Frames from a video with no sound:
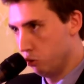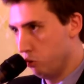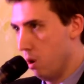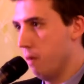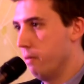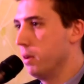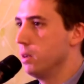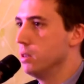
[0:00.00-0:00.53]

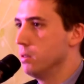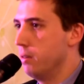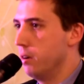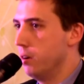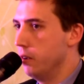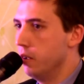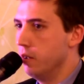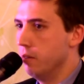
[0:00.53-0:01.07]

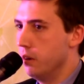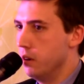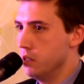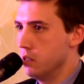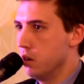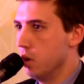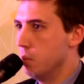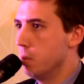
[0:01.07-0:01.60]
If we
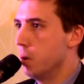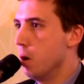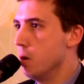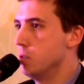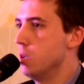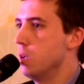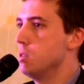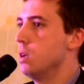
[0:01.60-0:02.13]

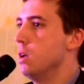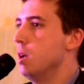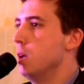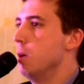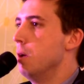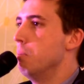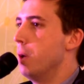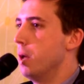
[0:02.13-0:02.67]
have
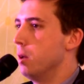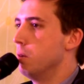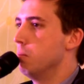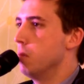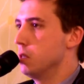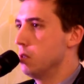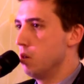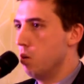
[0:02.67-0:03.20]
clauses
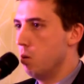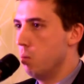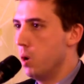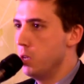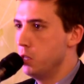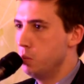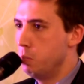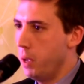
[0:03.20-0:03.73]
that
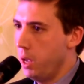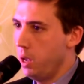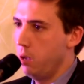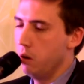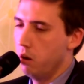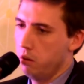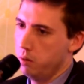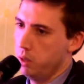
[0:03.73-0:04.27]
can be
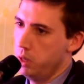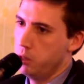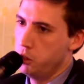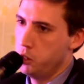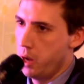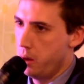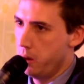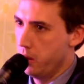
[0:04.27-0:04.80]
interpreted
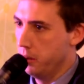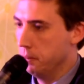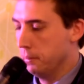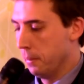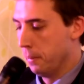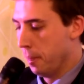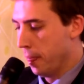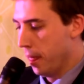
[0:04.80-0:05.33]
in a certain
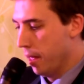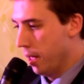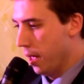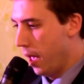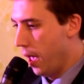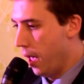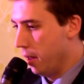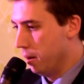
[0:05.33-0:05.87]
way and
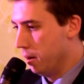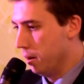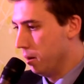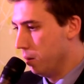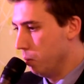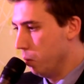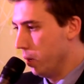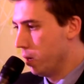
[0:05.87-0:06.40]
then
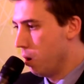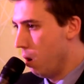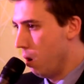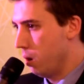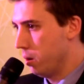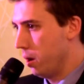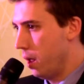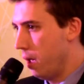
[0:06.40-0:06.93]
justify internet
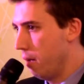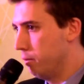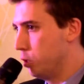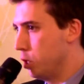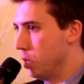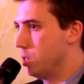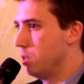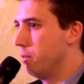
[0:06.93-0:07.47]
shutdowns, that's
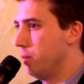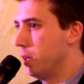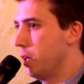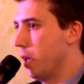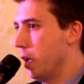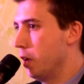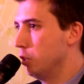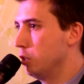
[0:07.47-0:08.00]
something that needs
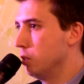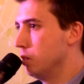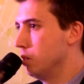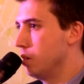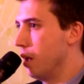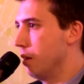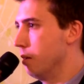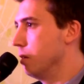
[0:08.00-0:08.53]
to be
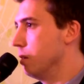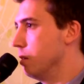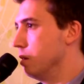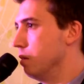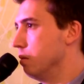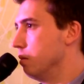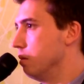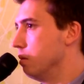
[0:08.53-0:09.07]
addressed.
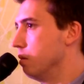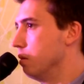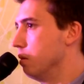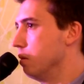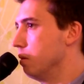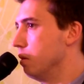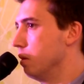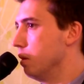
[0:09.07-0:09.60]
And
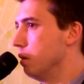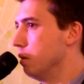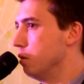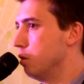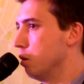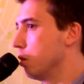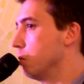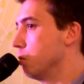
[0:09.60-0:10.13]
that generally
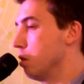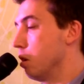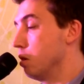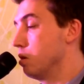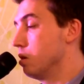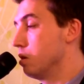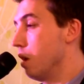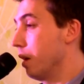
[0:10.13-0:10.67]
can only happen
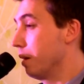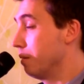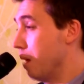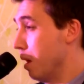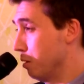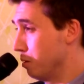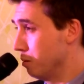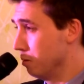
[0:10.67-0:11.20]
through
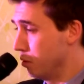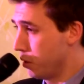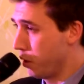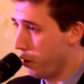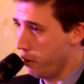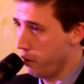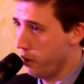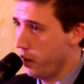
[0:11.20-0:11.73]
public
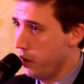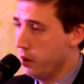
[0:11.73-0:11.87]
engagement.